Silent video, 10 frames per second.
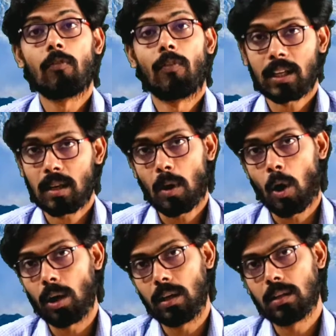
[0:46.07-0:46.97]
Welcome
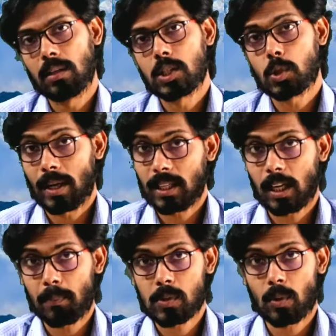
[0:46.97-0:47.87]
all to another
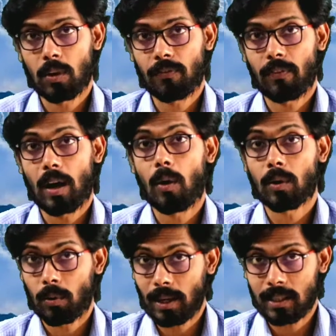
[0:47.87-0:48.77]
episode of
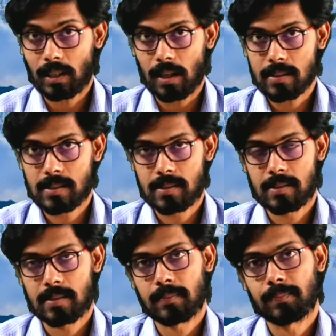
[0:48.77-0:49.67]
our online
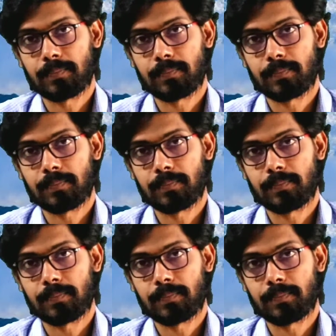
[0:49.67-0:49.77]
class.